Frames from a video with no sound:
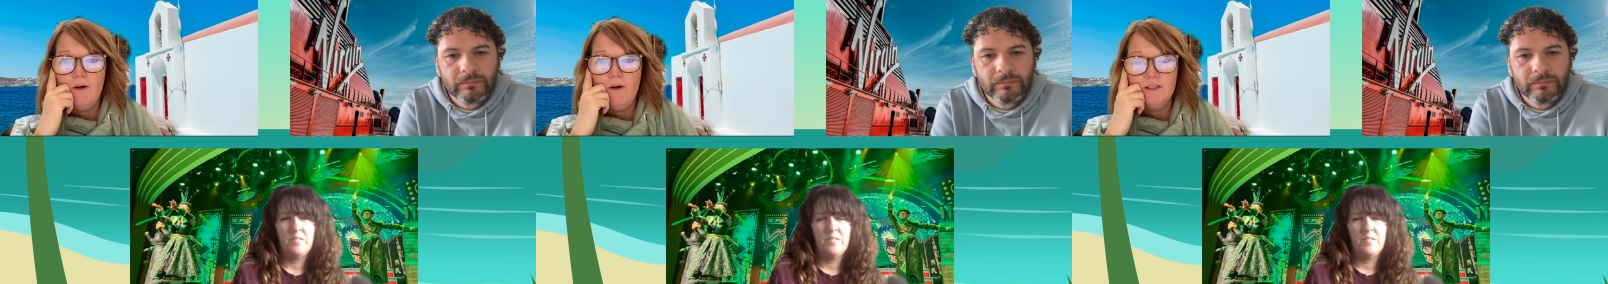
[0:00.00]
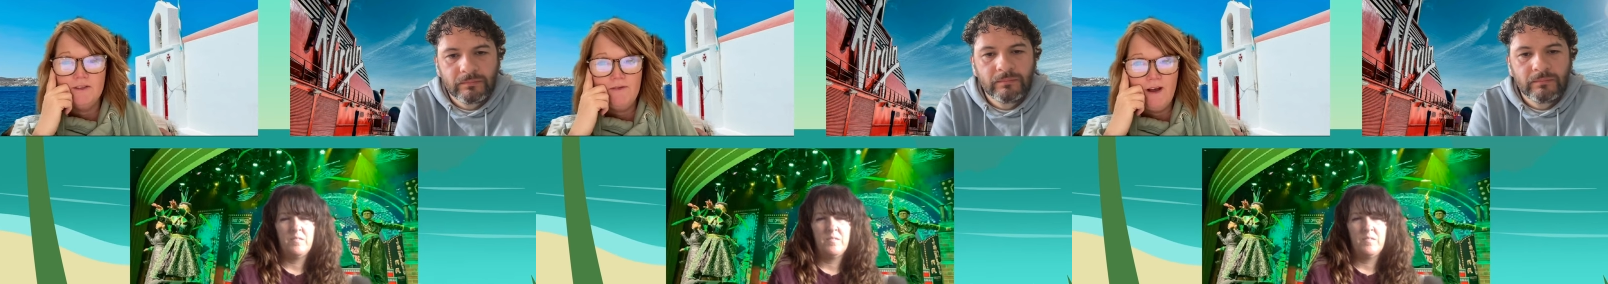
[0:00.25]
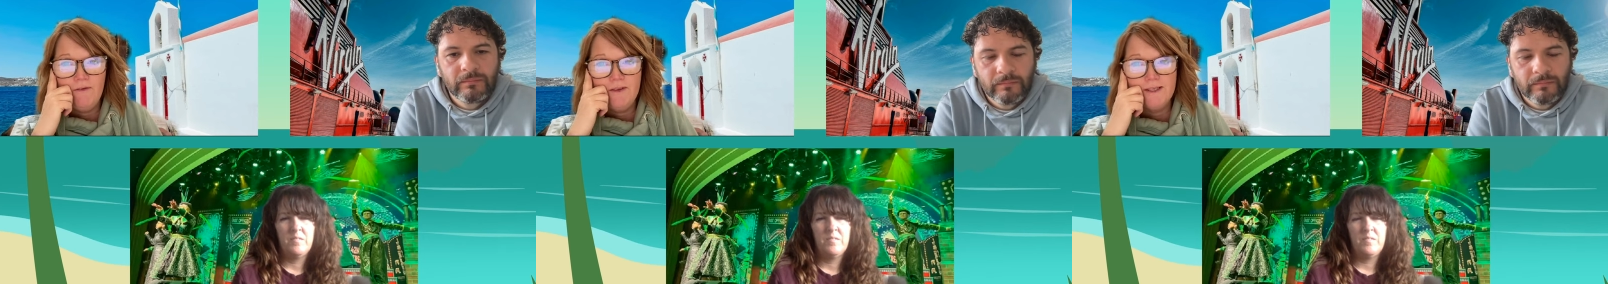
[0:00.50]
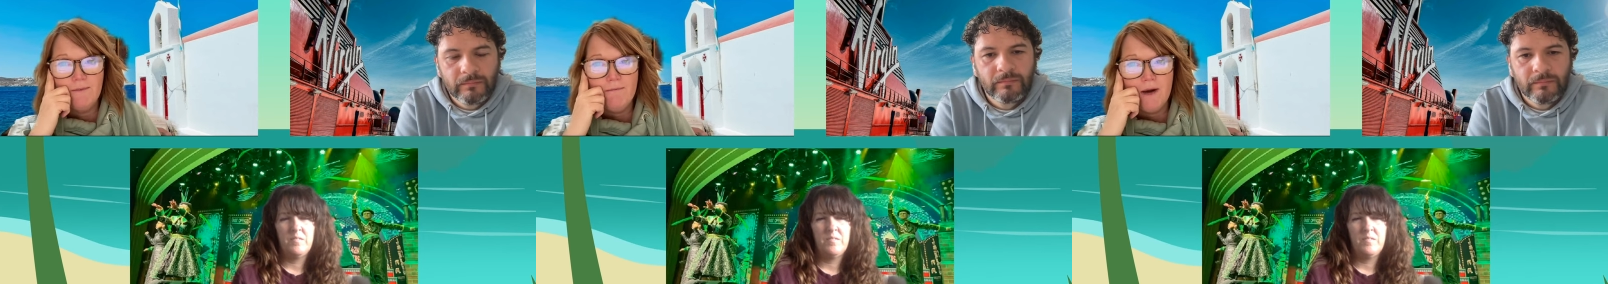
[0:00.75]
Speaker 1: So I
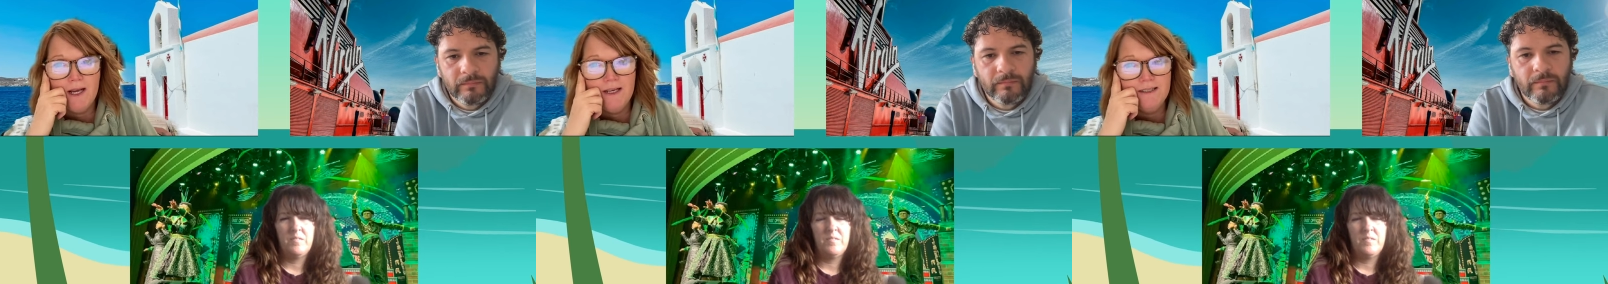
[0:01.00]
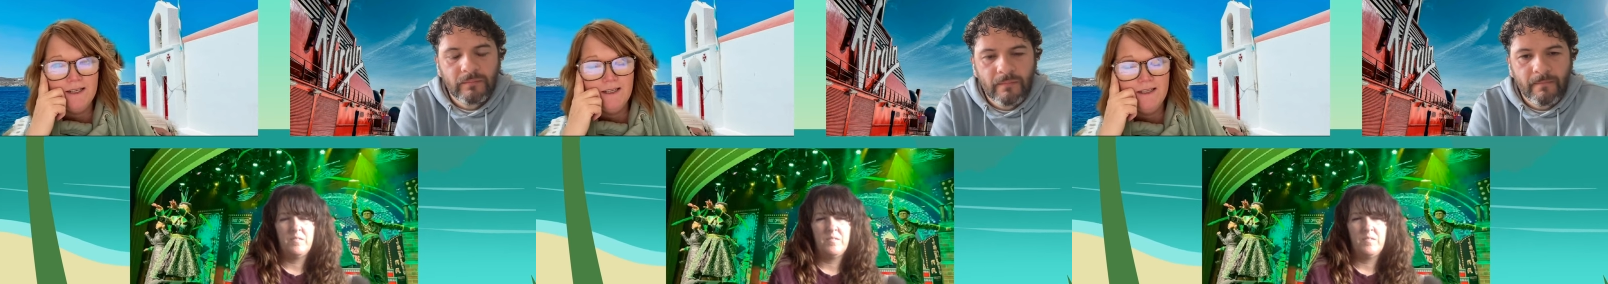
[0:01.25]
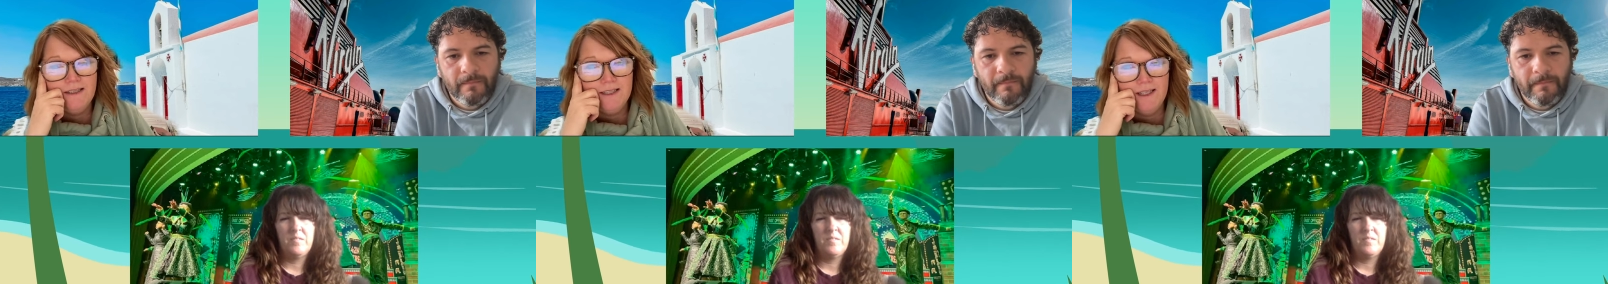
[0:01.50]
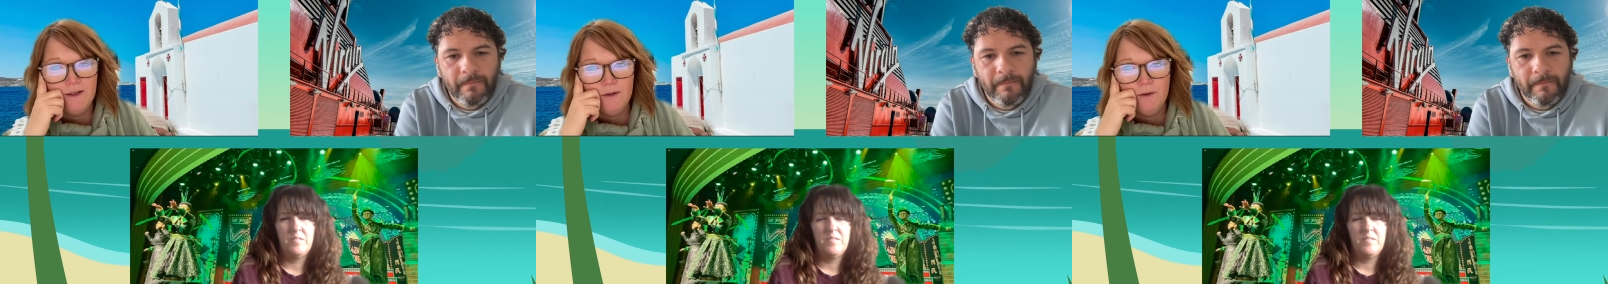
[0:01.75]
just found this
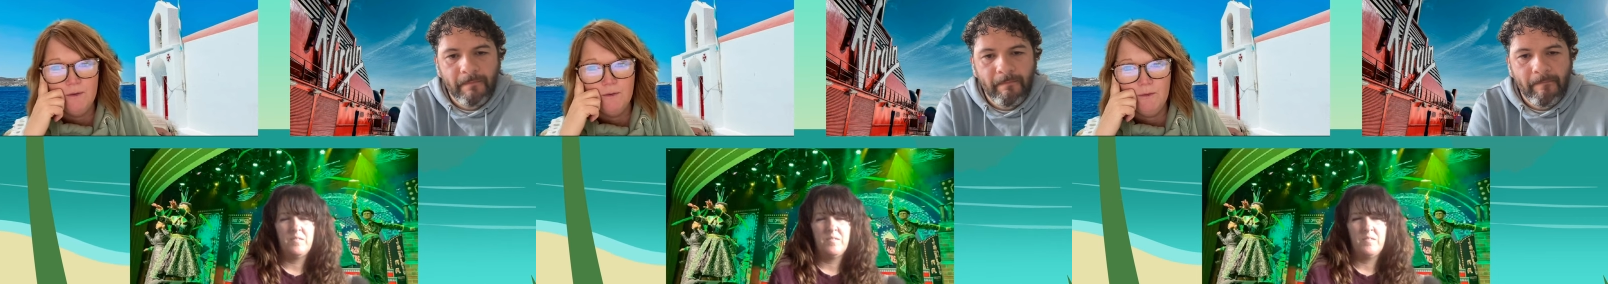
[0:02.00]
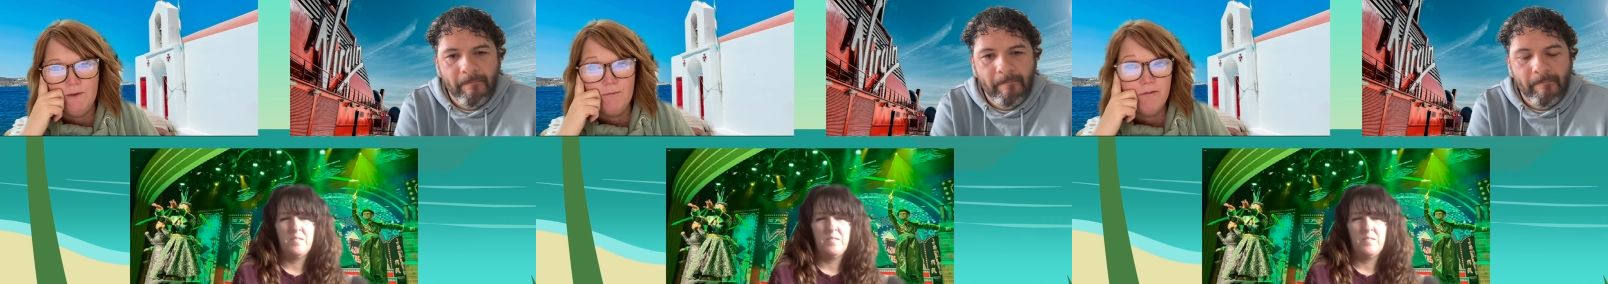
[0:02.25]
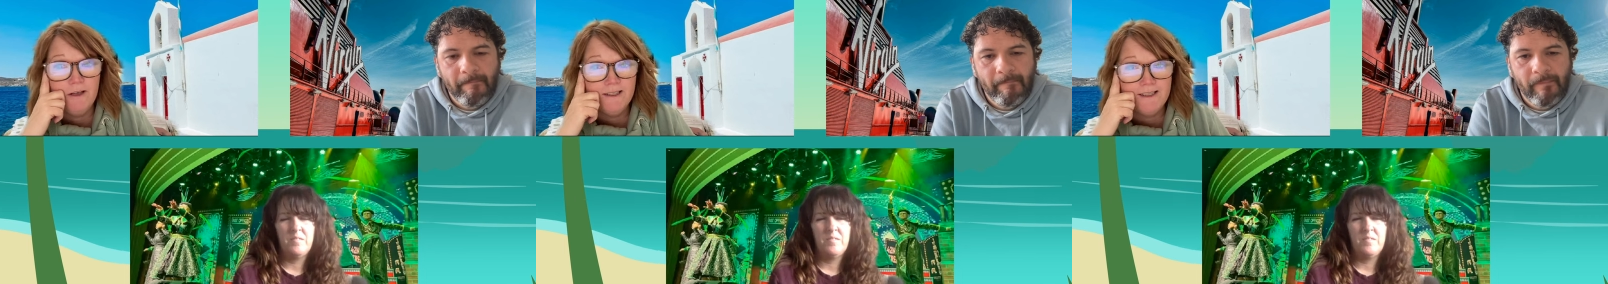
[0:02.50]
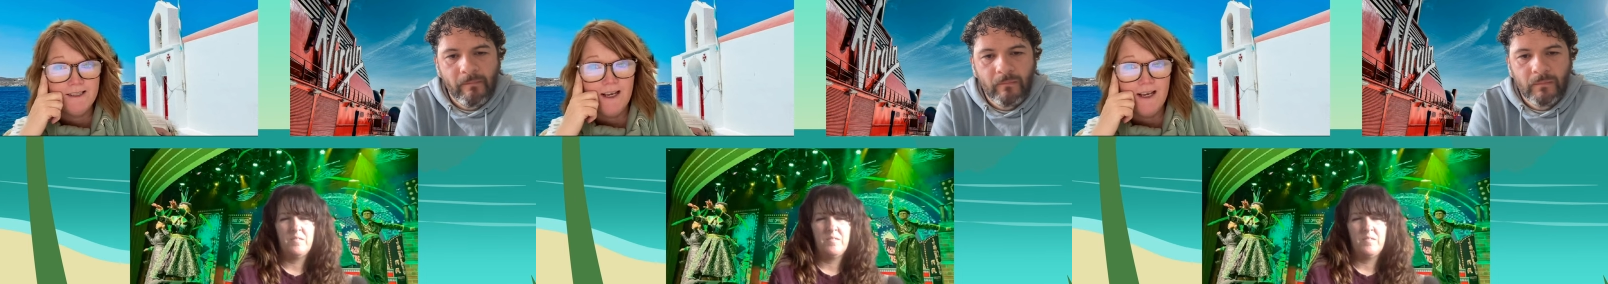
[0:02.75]
amazing deal
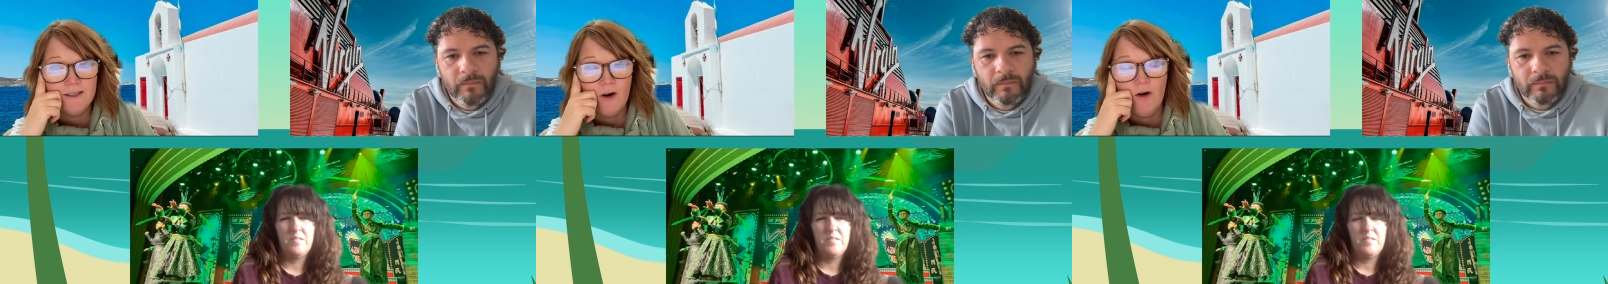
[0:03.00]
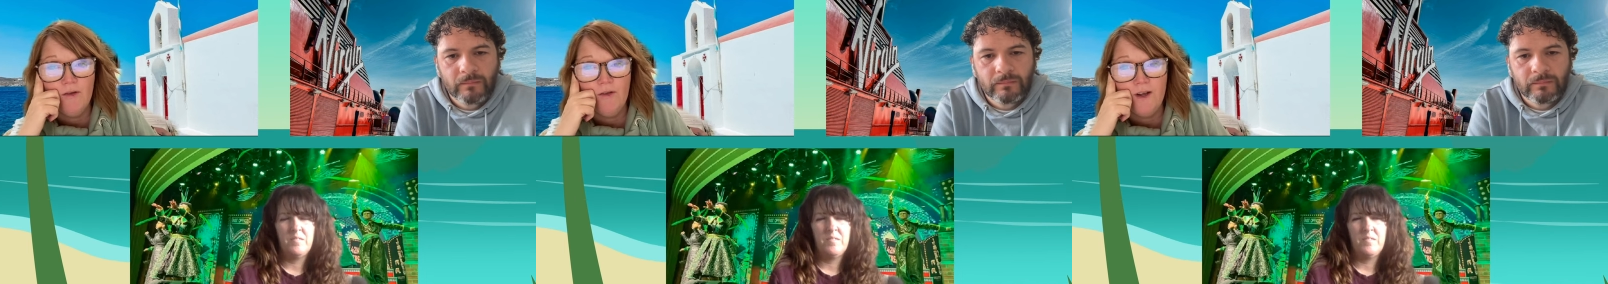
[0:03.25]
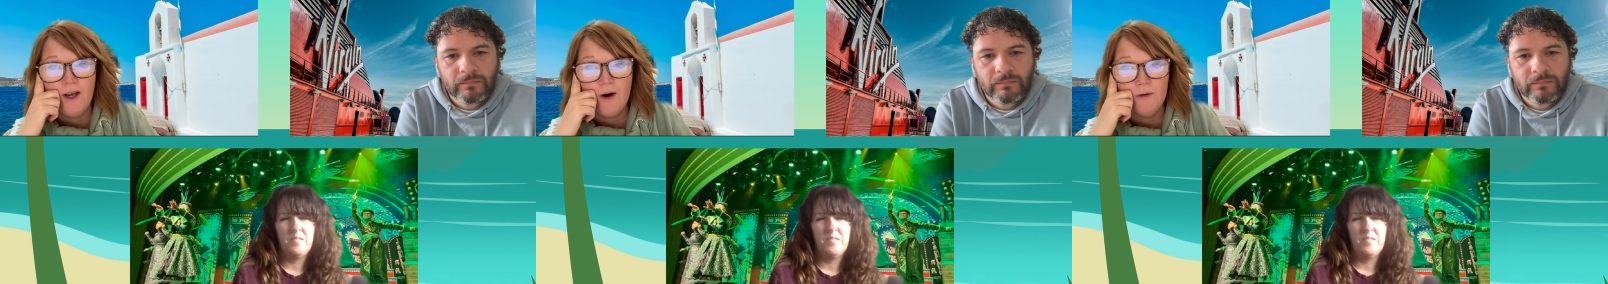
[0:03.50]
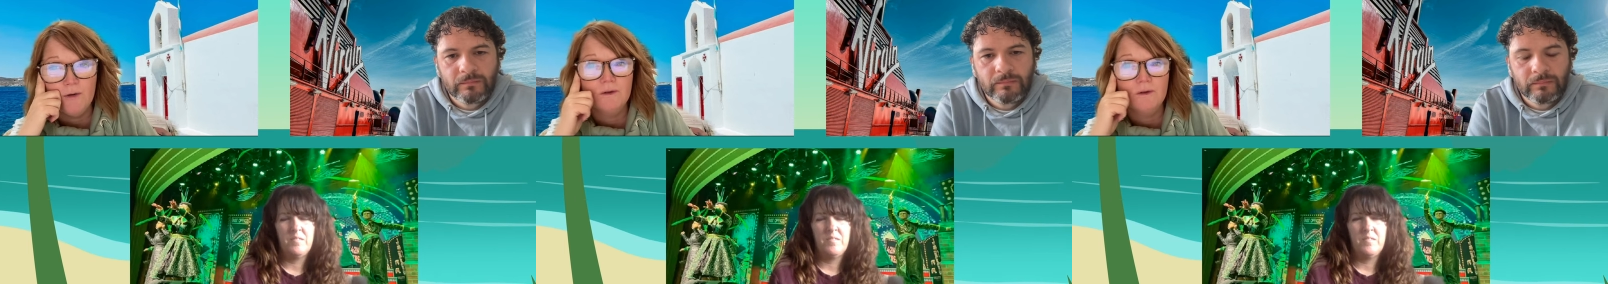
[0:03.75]
with Princess
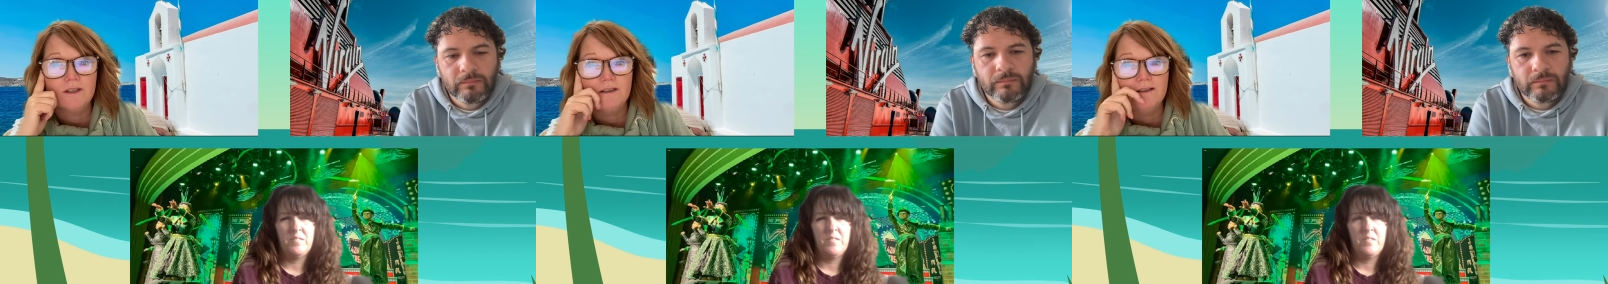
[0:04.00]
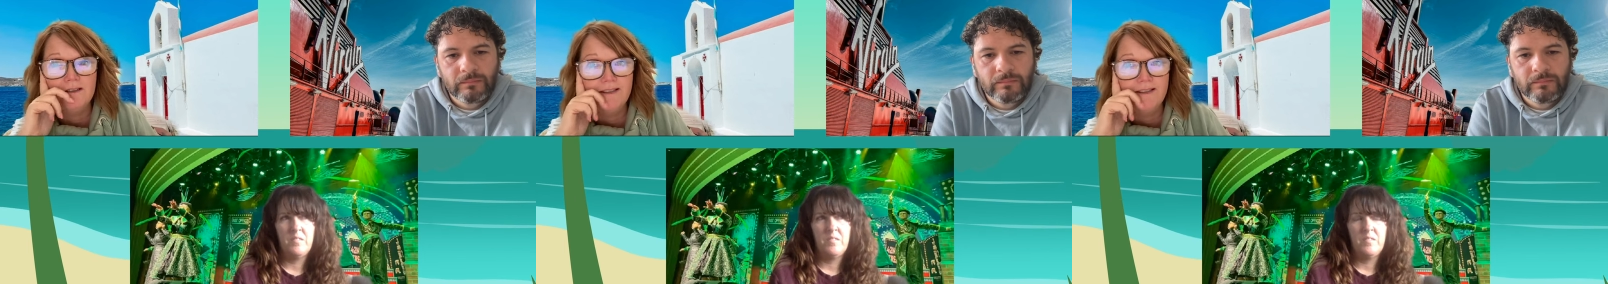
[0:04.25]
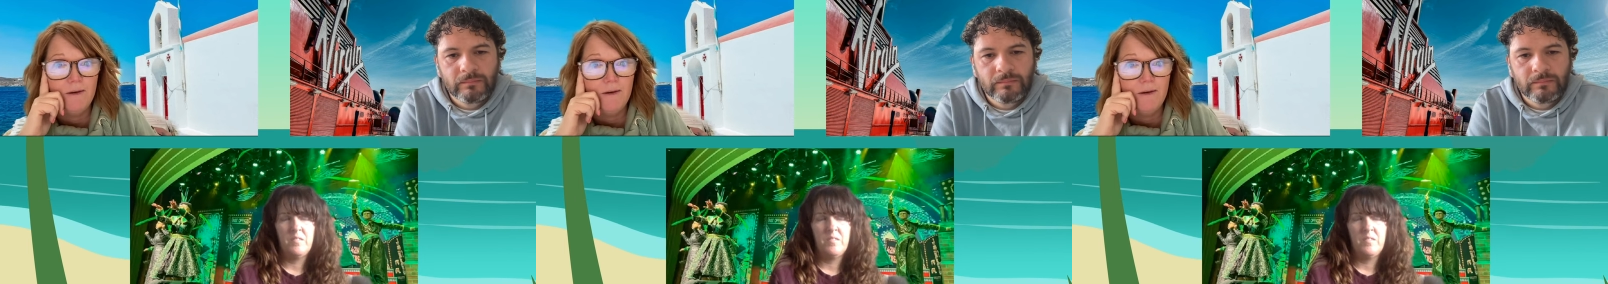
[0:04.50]
on the old